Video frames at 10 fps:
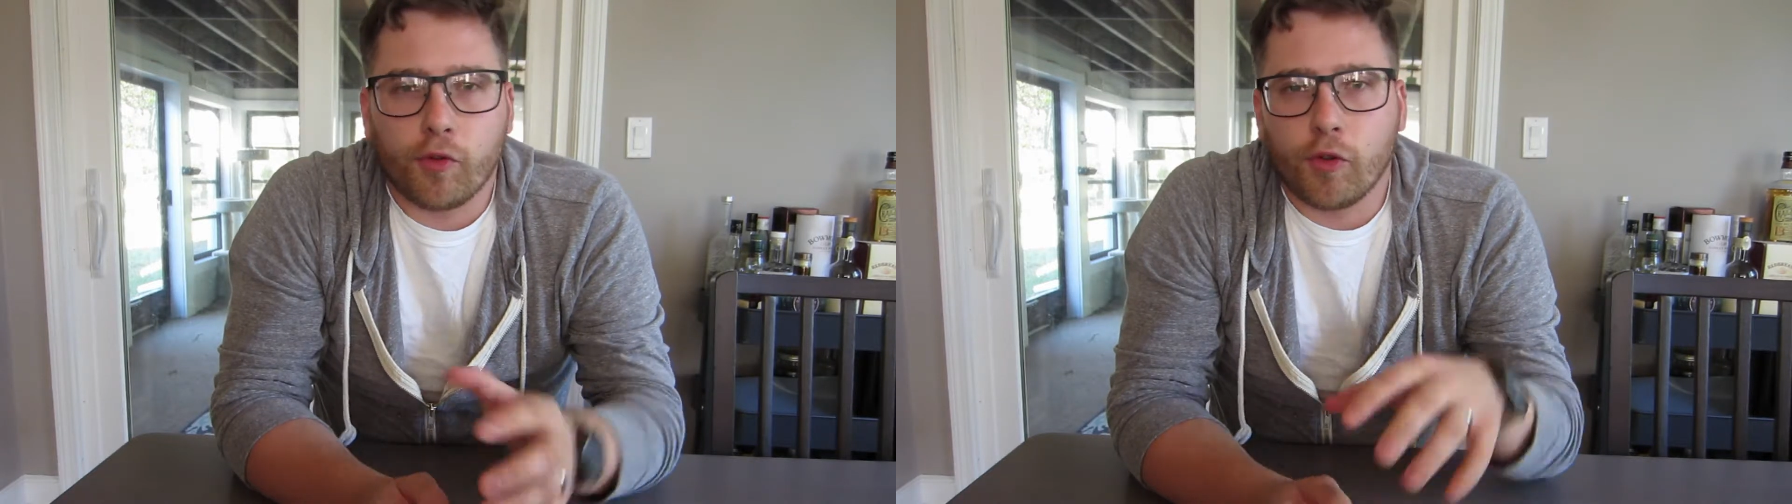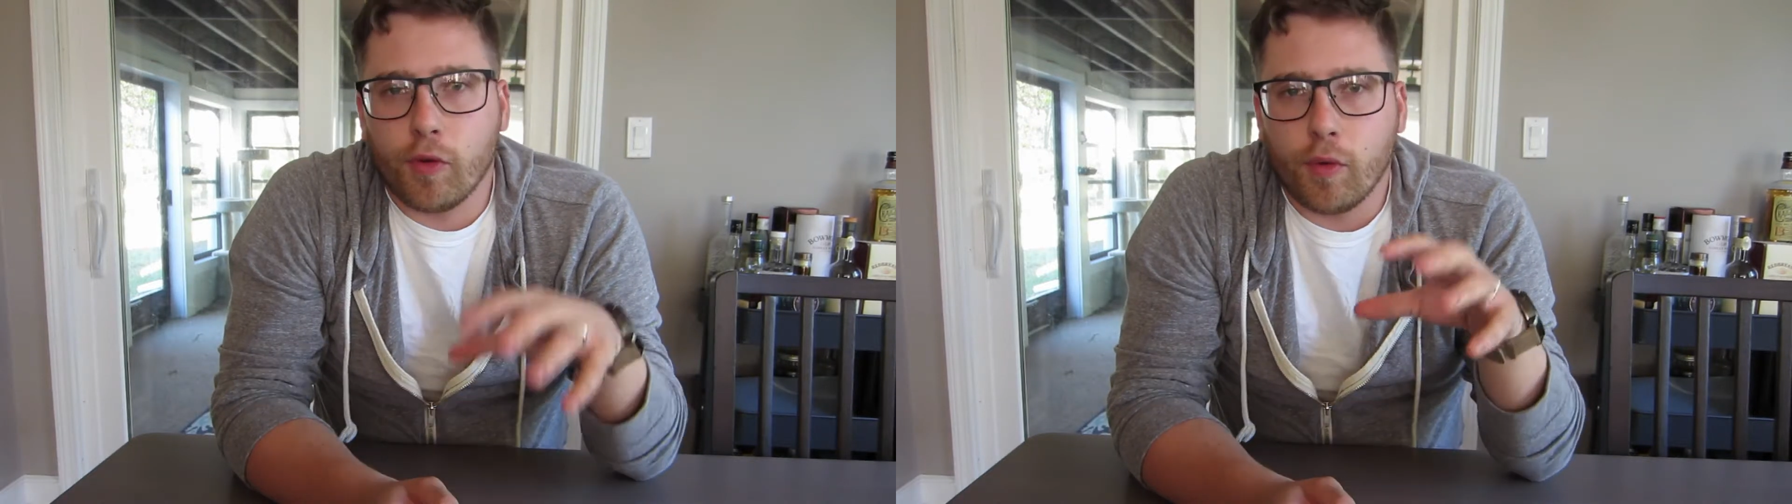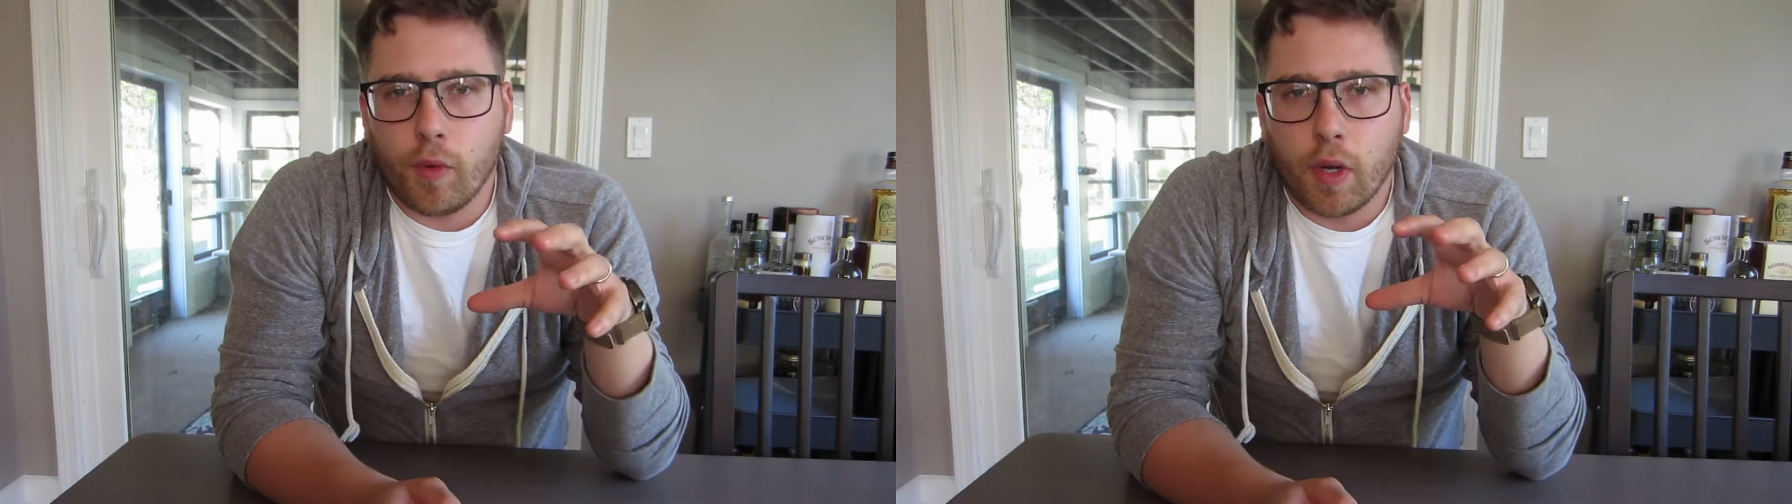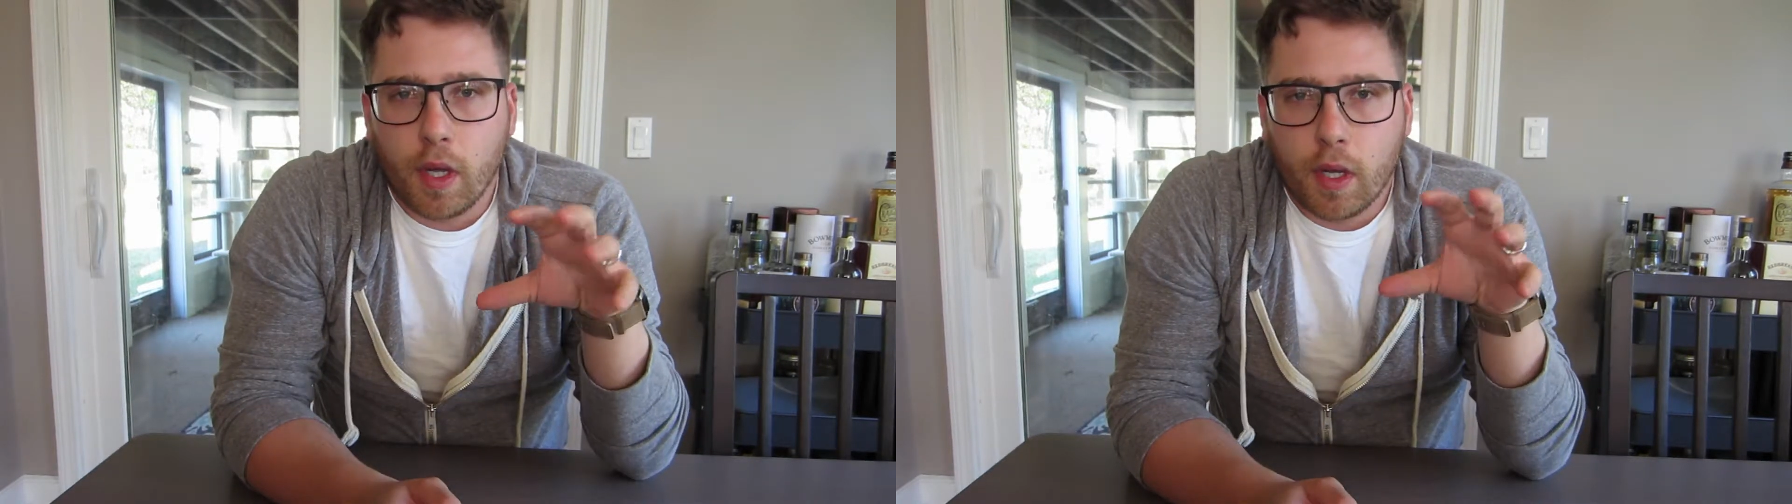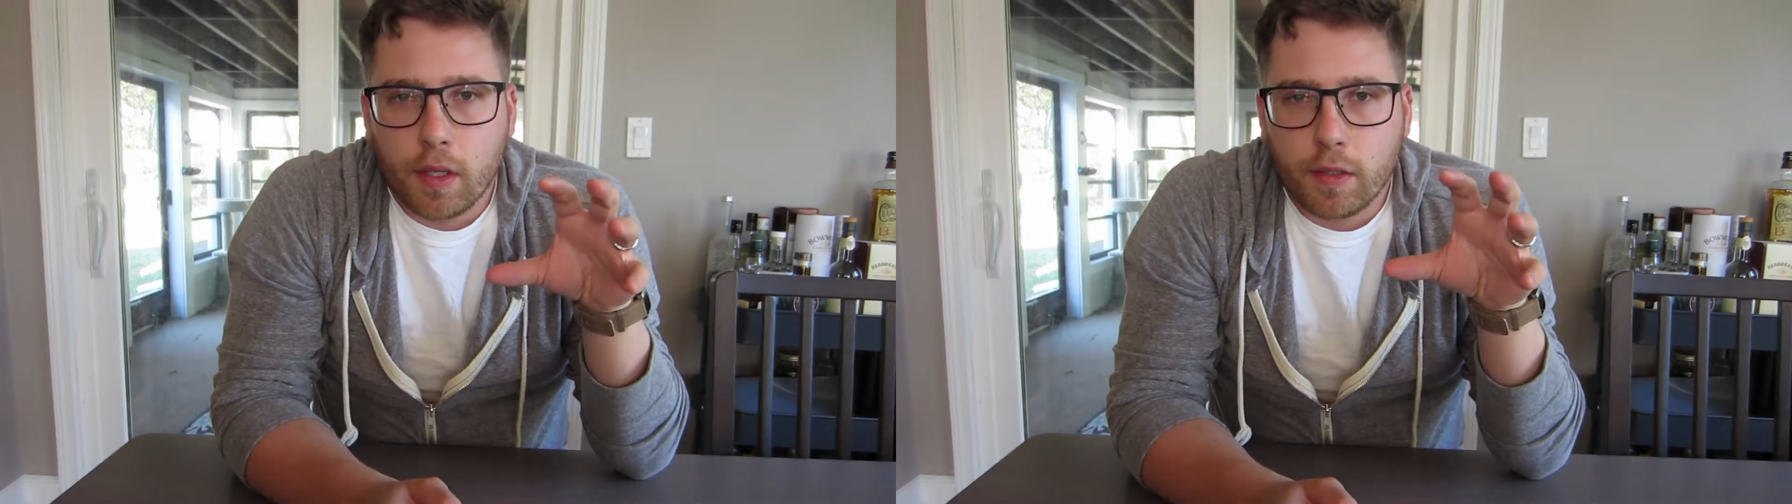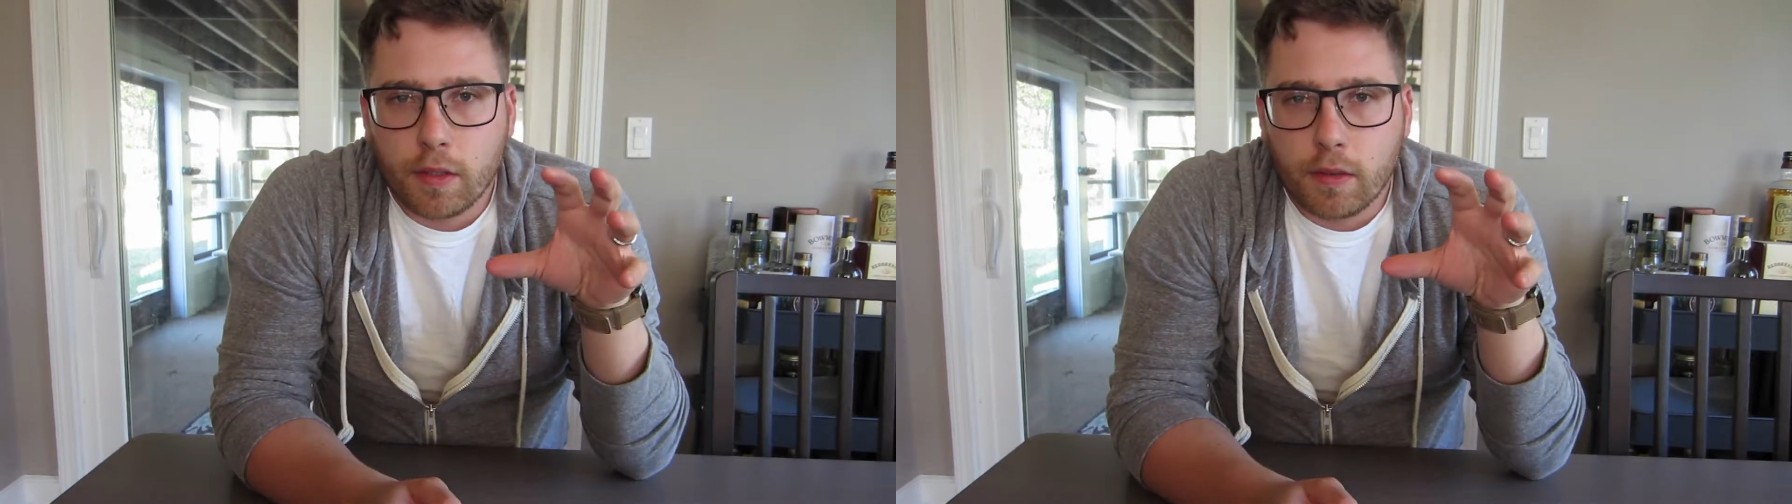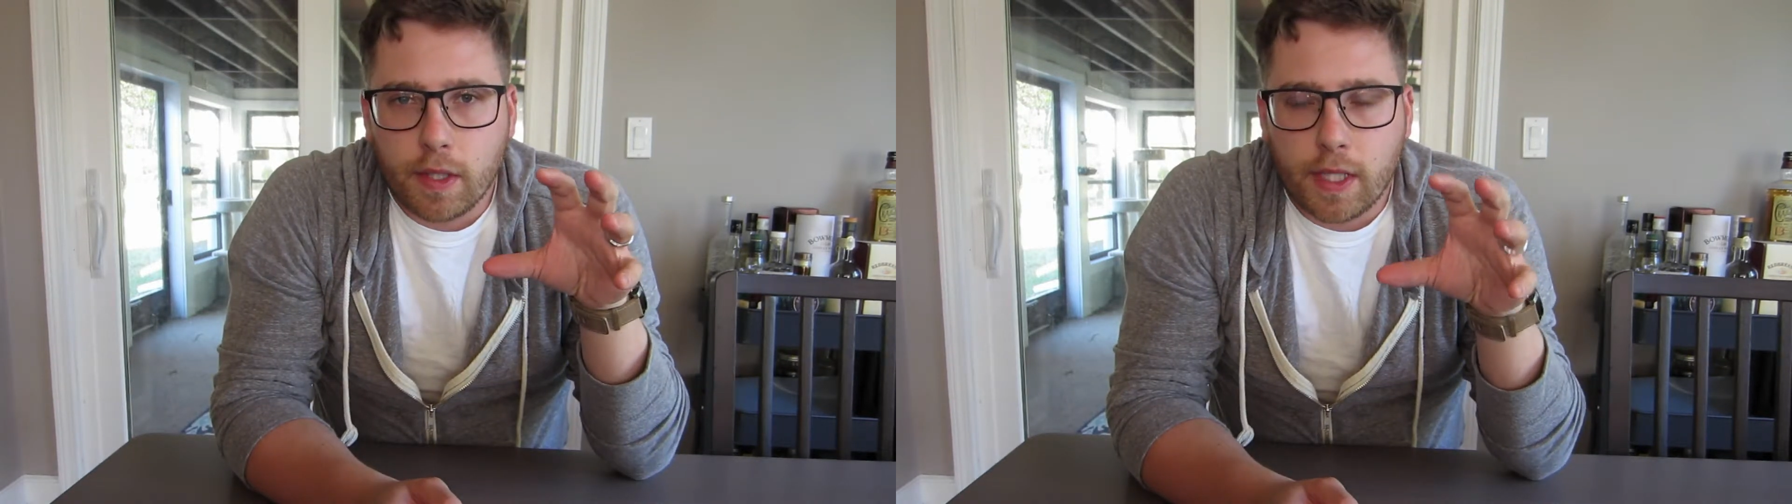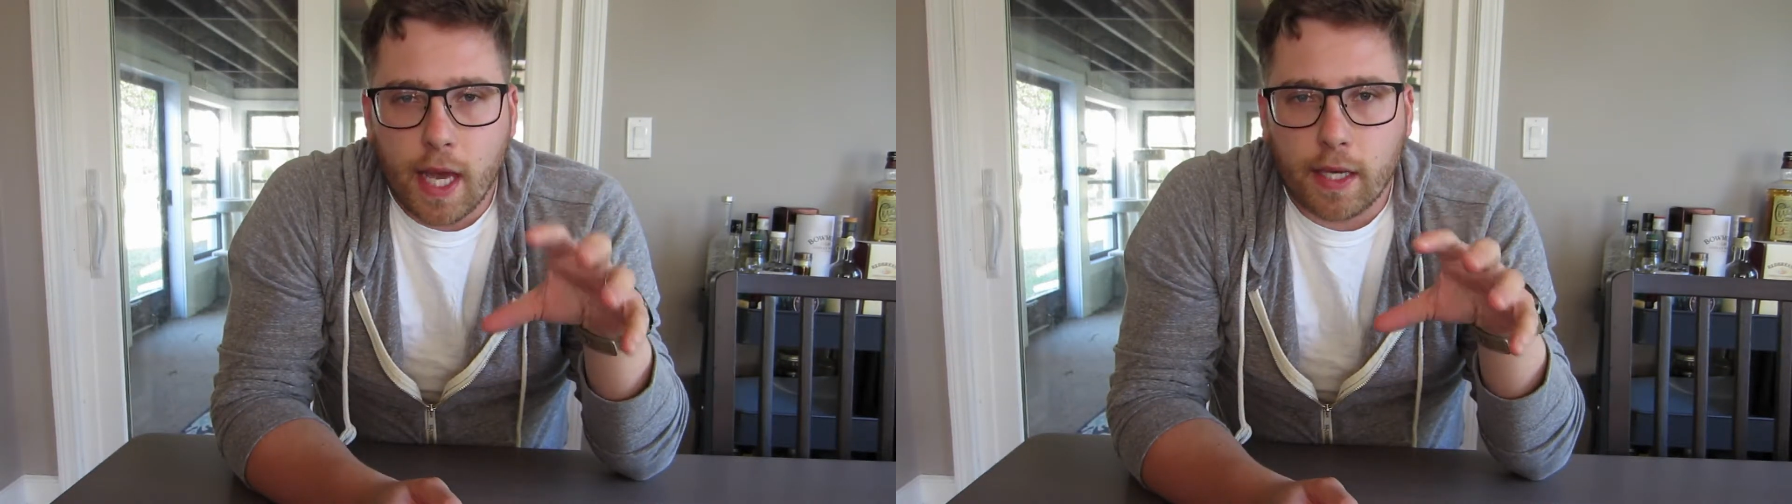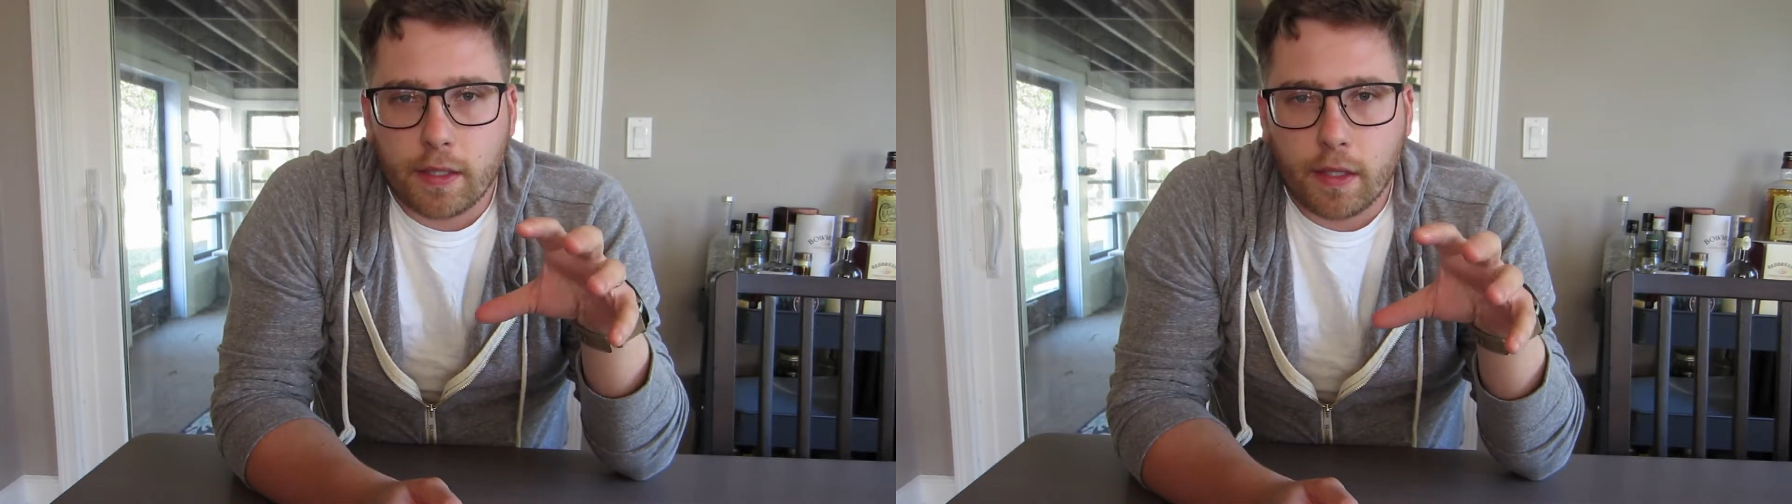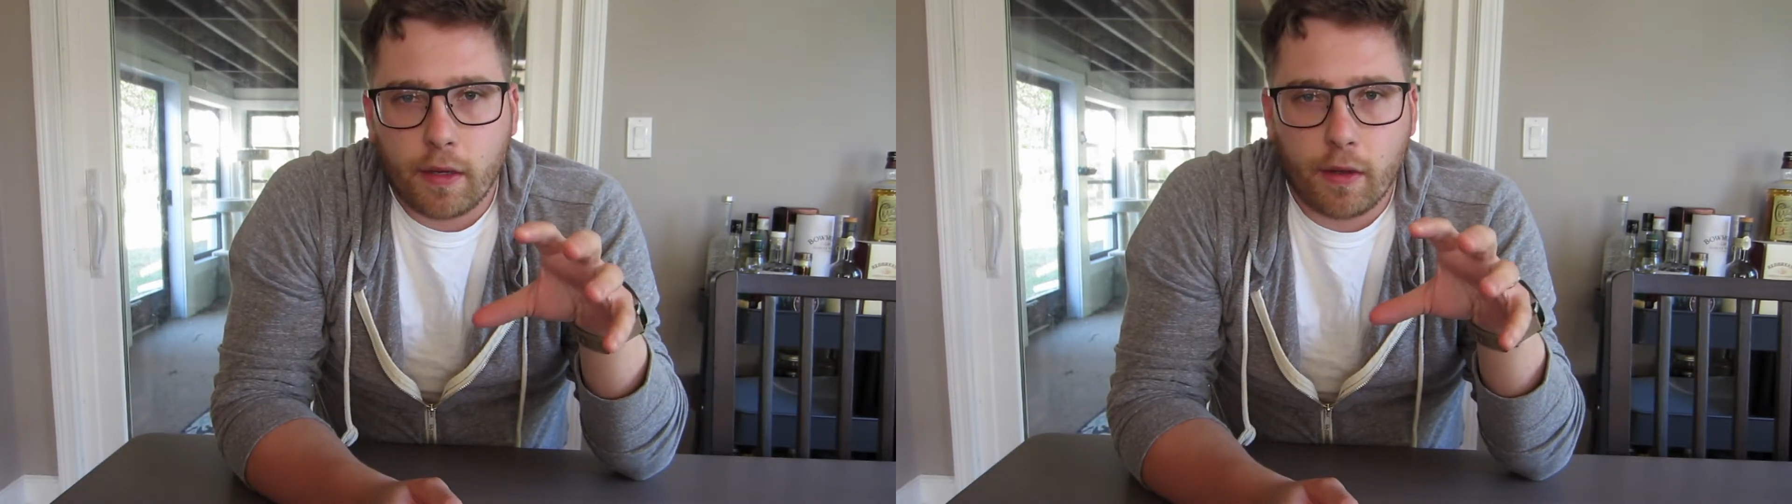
to get